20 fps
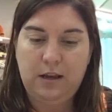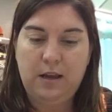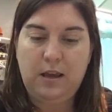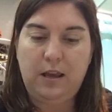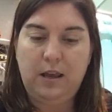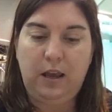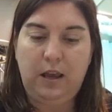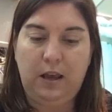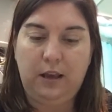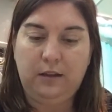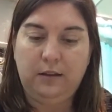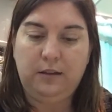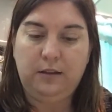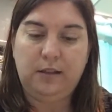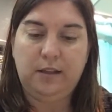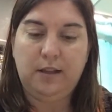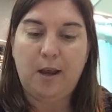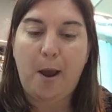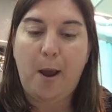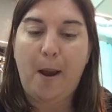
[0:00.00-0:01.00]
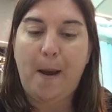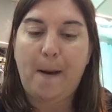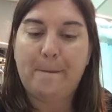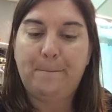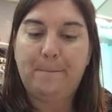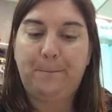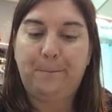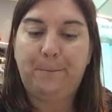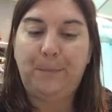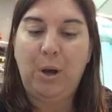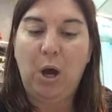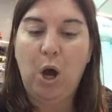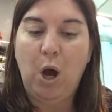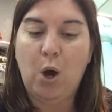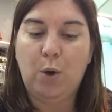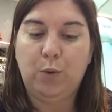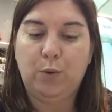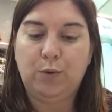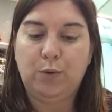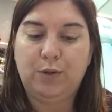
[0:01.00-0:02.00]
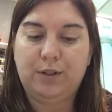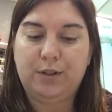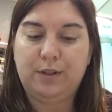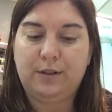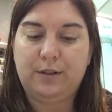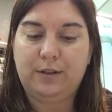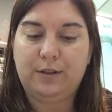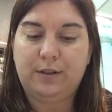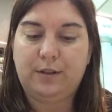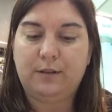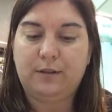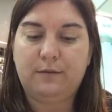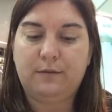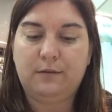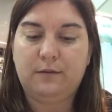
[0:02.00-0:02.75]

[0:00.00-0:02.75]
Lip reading: is post.